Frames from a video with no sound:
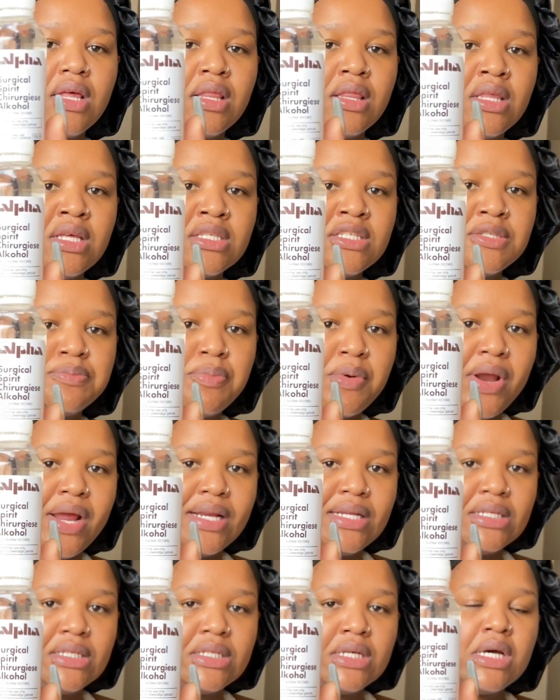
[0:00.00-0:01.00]
this
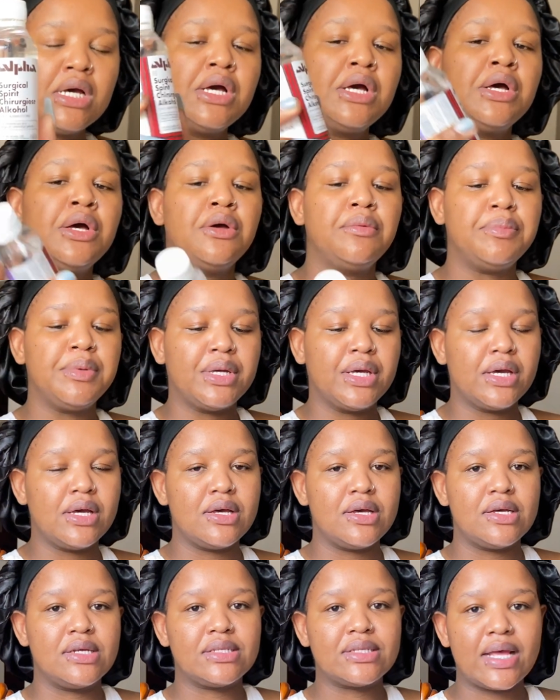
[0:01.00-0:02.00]
brand,
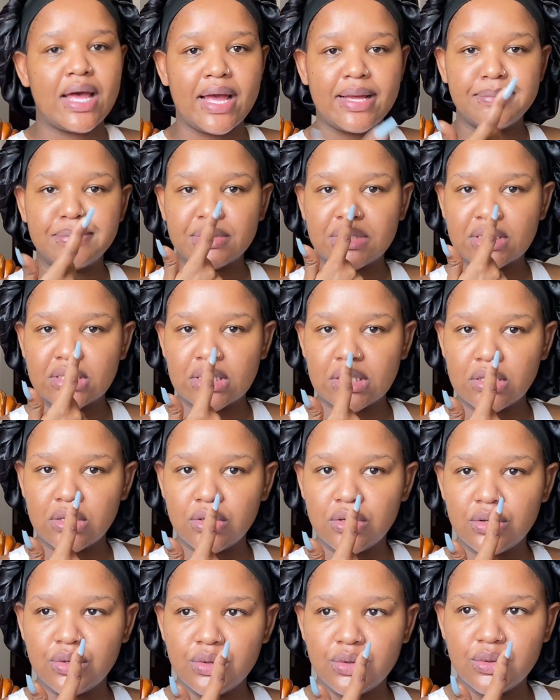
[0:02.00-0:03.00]
because I'm
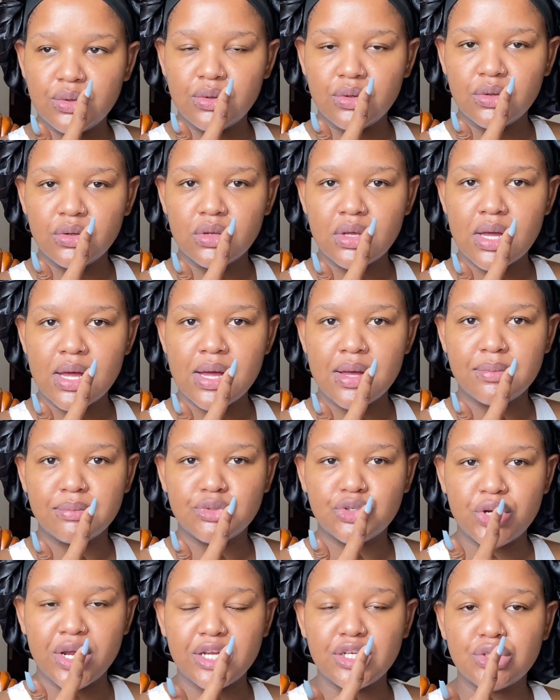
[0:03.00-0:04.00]
still
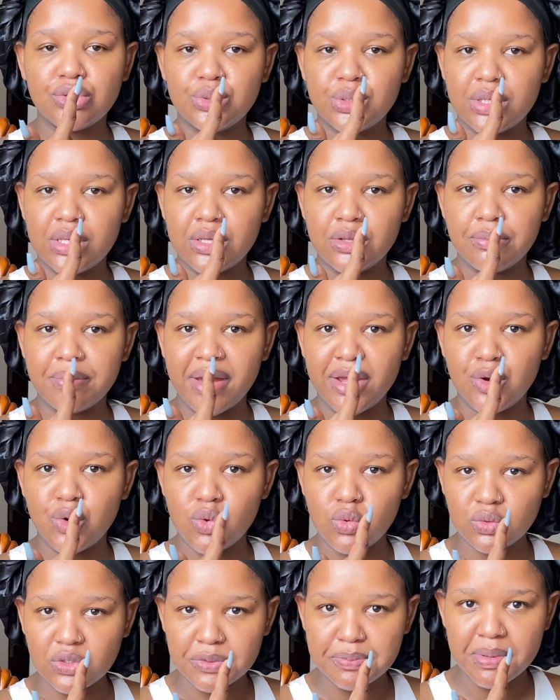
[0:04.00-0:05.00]
trying to heal my
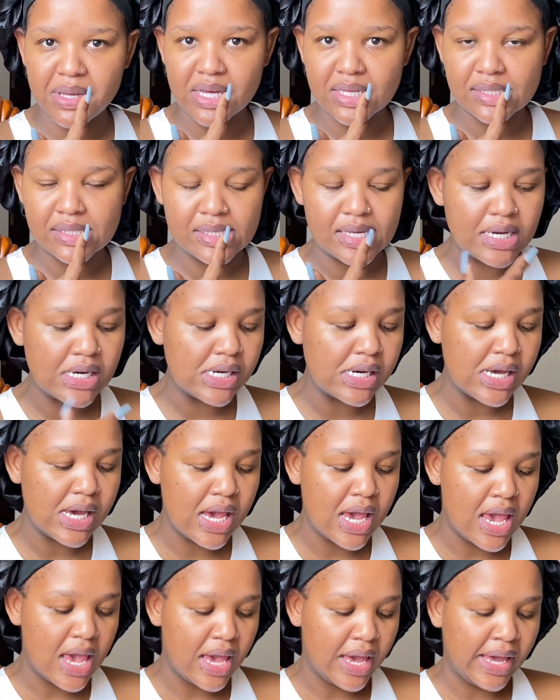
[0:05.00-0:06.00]
nose piercing
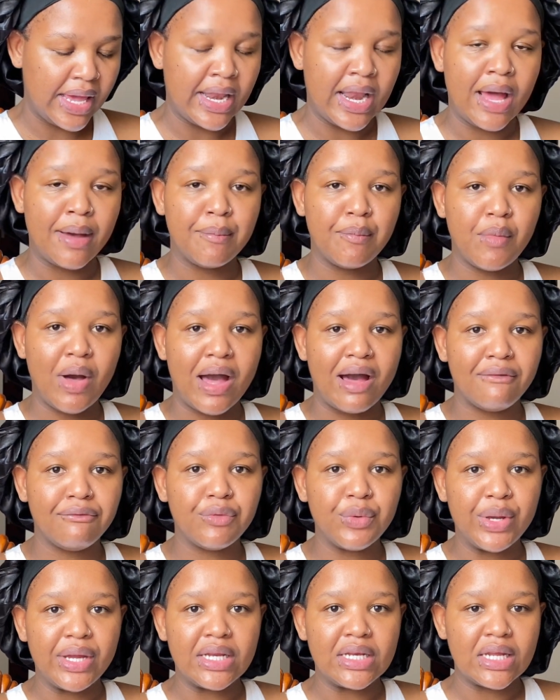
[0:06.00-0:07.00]
and I'm
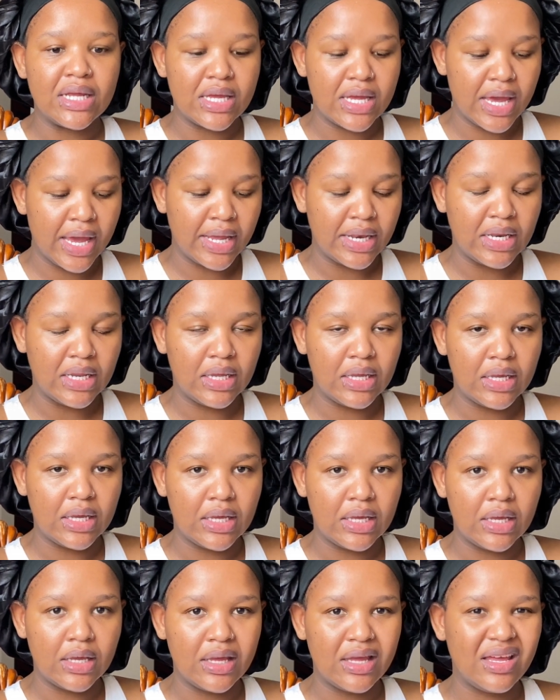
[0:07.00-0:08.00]
avoiding
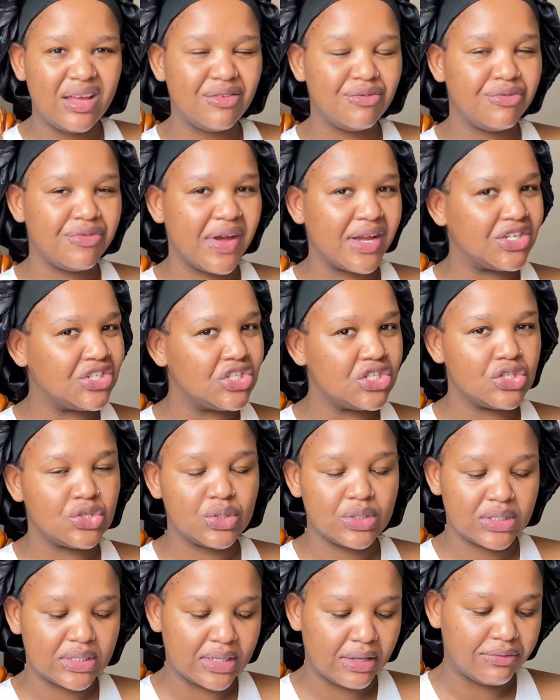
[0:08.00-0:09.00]
any infections
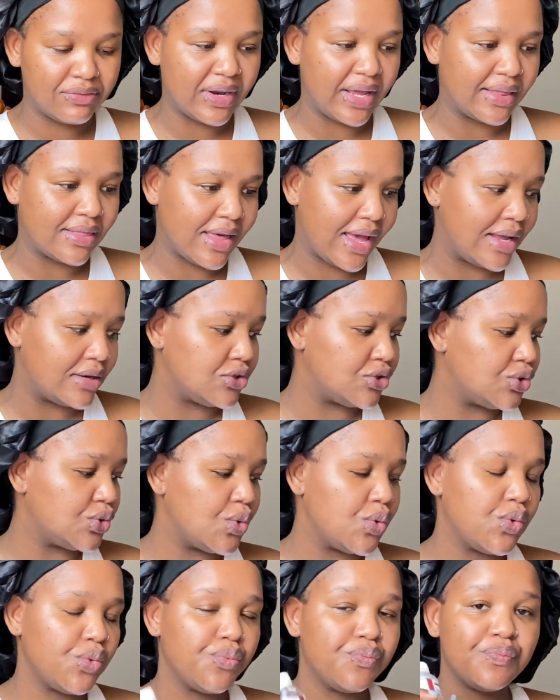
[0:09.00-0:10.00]
and stuff like that.
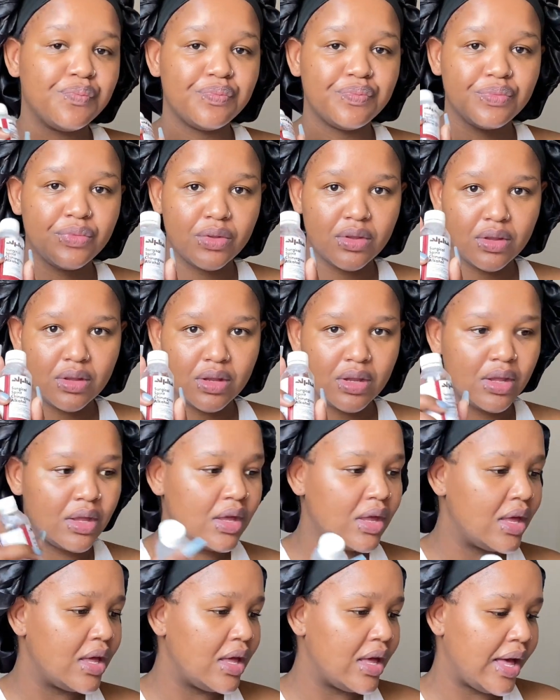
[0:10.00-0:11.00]
So
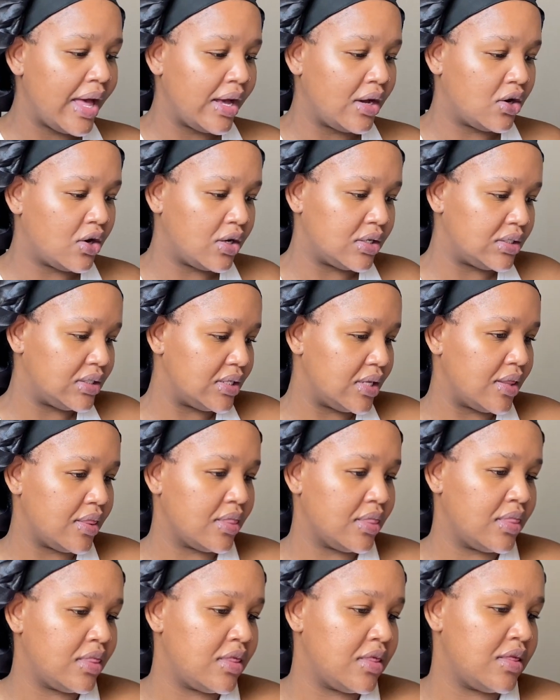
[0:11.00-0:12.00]
I got
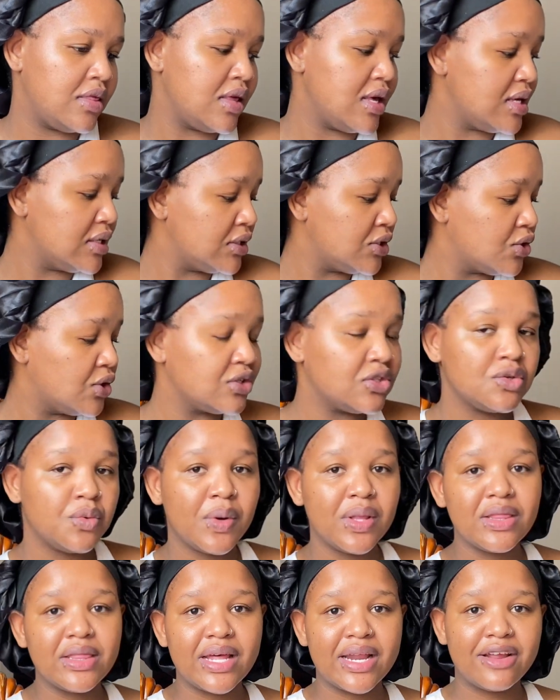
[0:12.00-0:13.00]
this because the
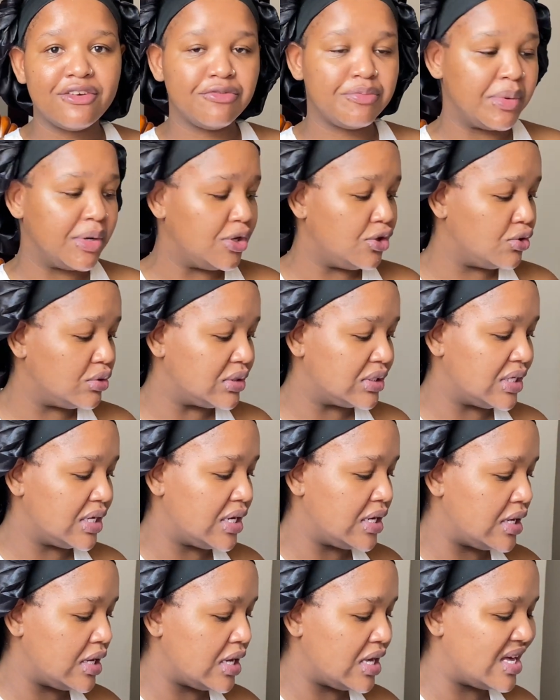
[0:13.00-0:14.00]
one that I've been
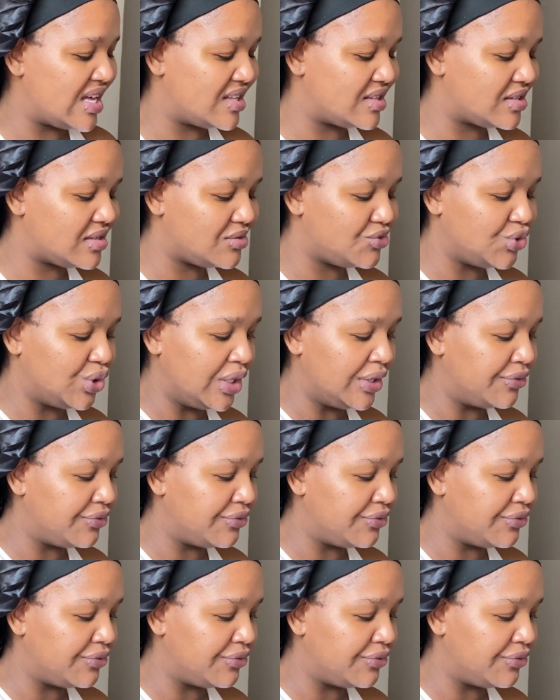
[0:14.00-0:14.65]
using is really